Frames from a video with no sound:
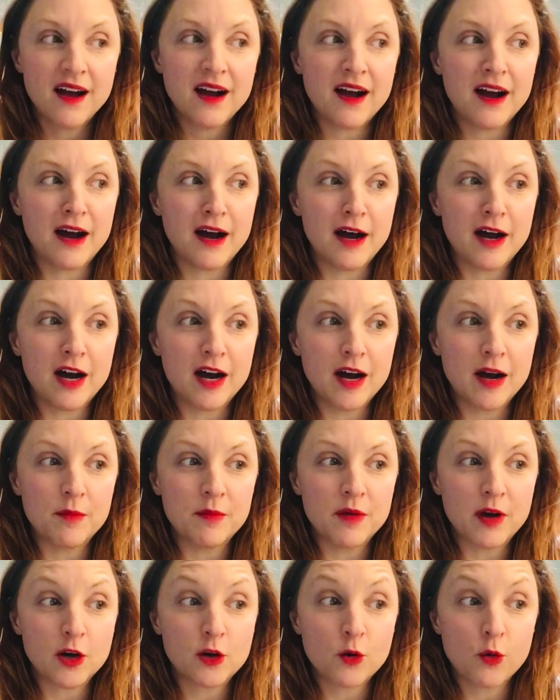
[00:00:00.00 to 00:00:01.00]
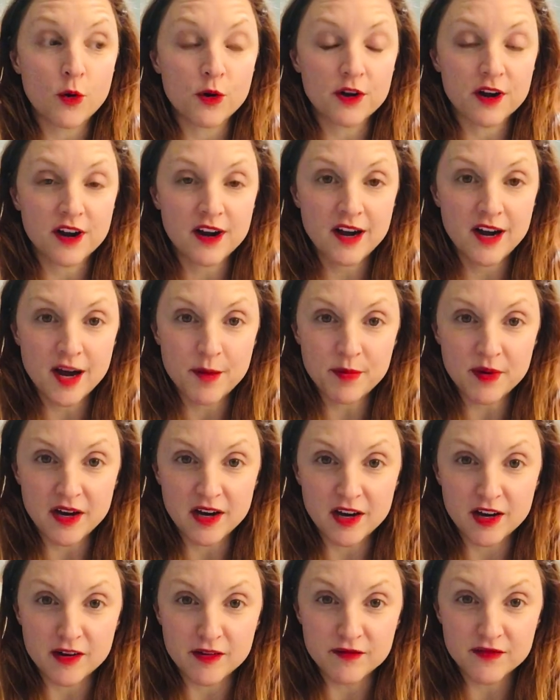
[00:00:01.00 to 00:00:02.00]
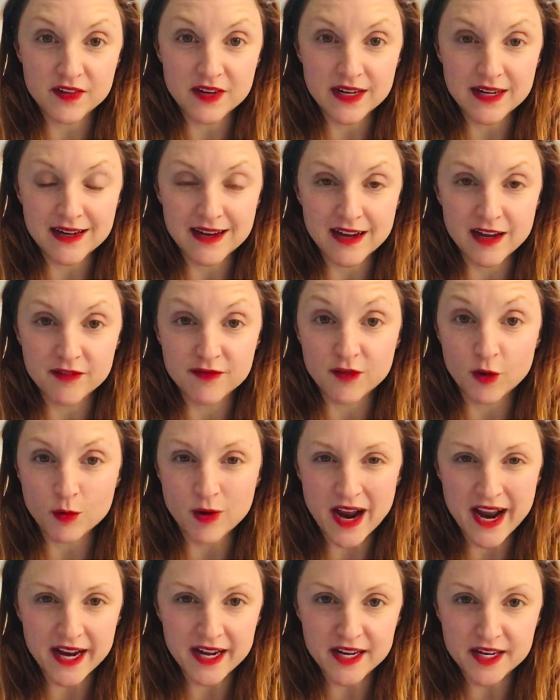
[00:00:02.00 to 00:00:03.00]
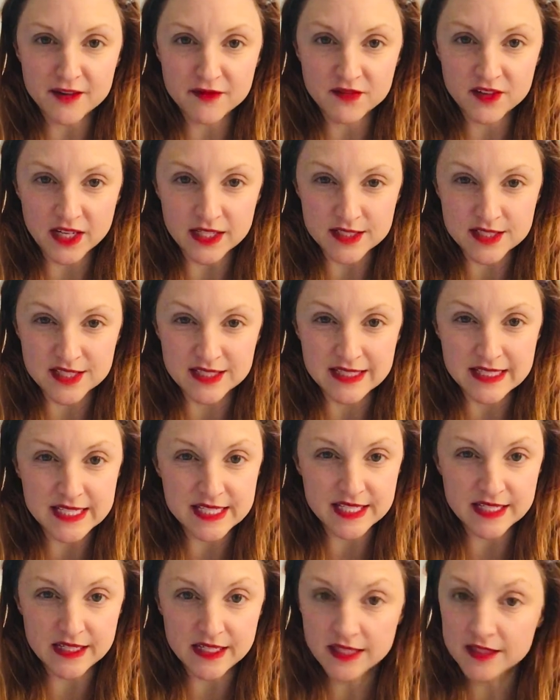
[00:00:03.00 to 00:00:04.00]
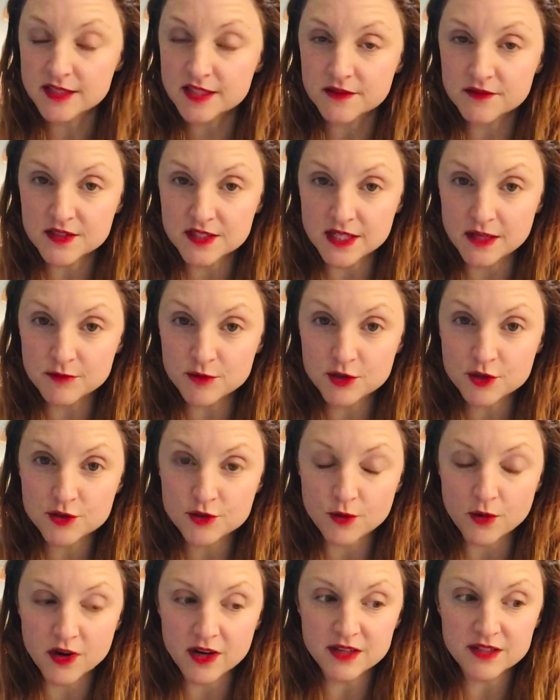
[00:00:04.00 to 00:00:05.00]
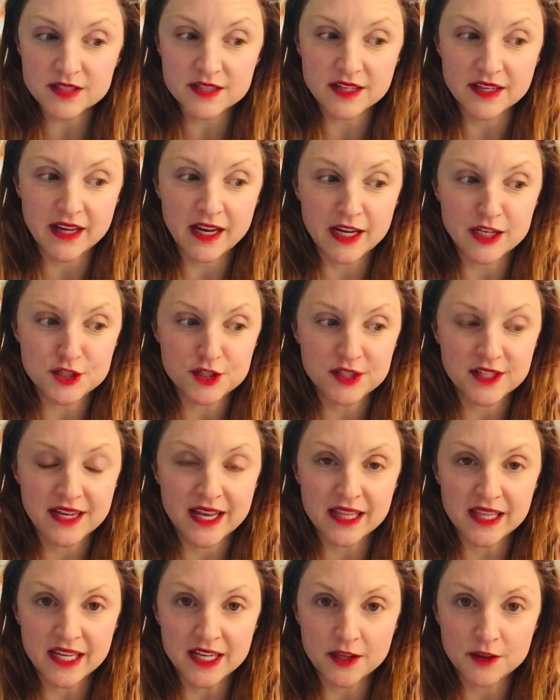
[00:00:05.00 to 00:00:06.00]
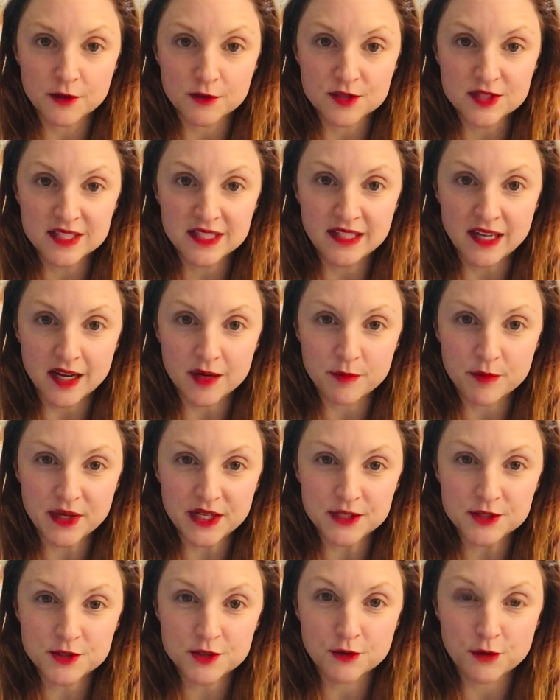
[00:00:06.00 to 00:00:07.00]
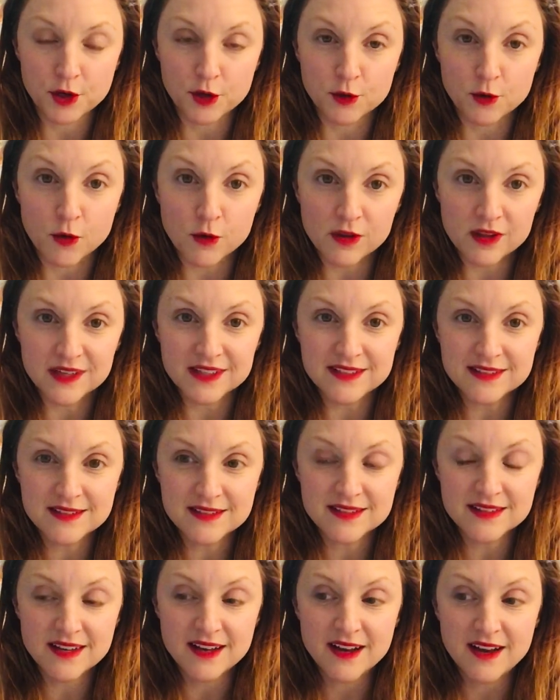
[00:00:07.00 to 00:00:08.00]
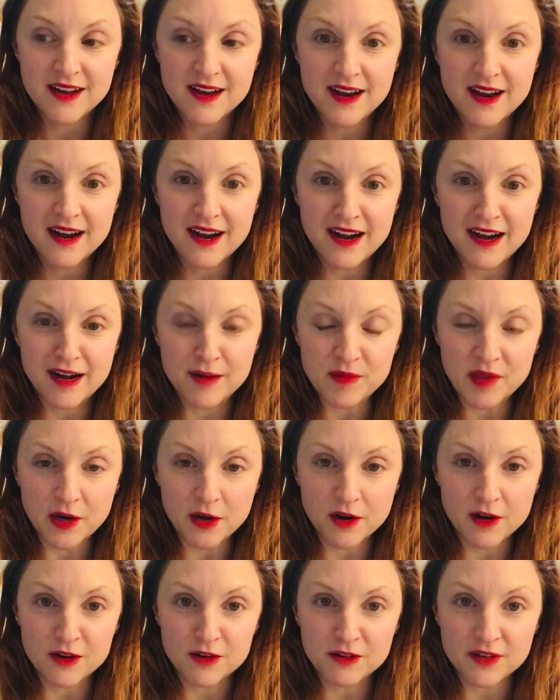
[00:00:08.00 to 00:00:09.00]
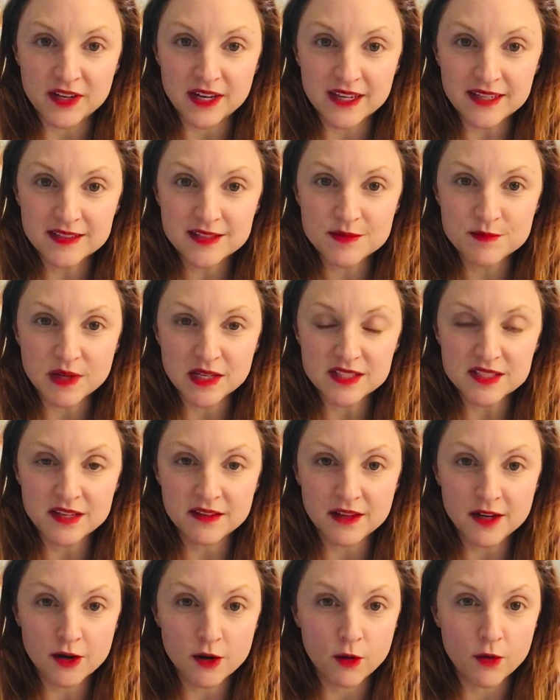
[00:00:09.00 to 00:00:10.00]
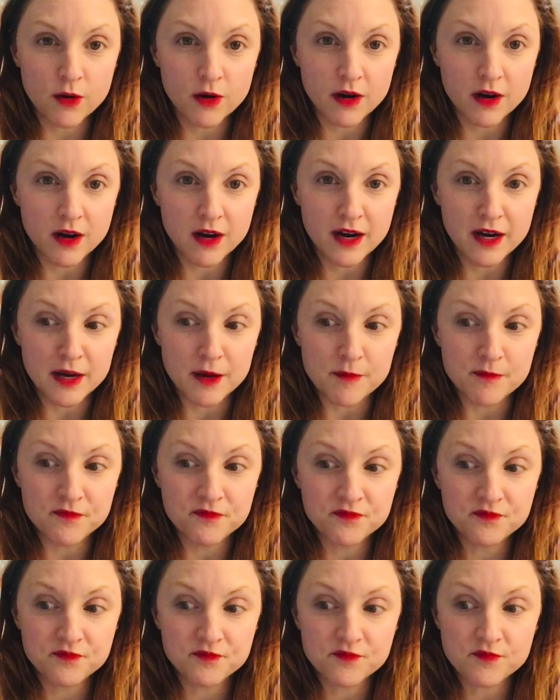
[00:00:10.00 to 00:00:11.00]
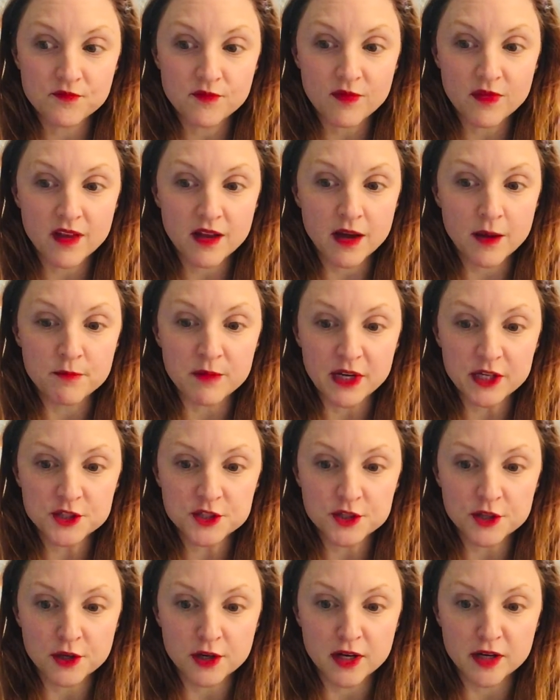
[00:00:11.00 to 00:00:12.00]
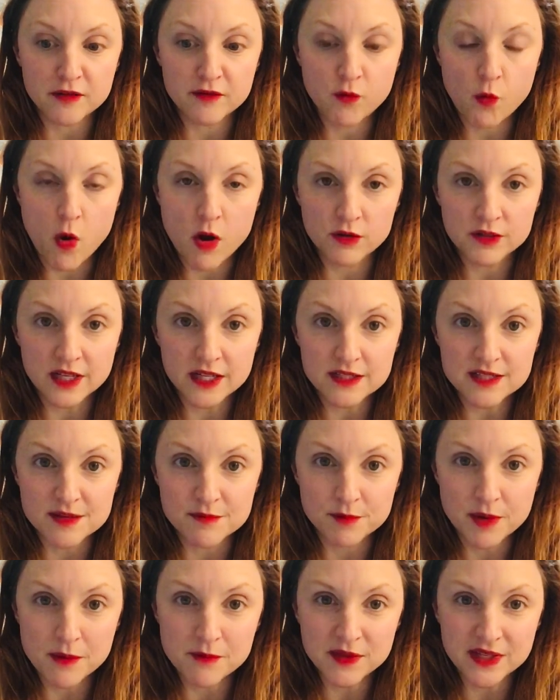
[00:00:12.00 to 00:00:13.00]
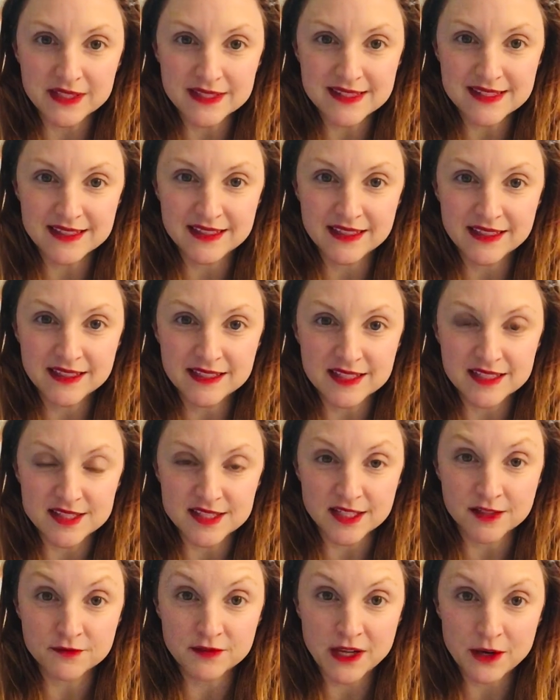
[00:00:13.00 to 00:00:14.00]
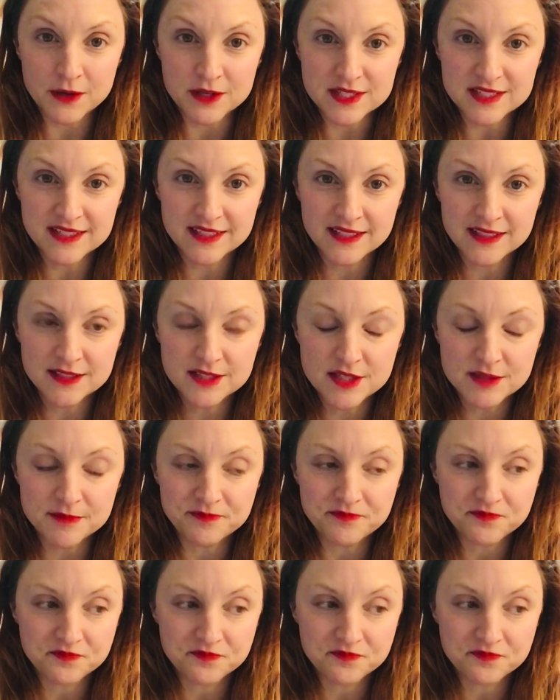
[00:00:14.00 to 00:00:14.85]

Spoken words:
a 1/4 cup of a variety of nuts and seeds of some sort. Occasionally I like those nut-based granolas that are all nuts mixed in there, or a mixture of walnuts and pumpkin seeds and sunflower seeds.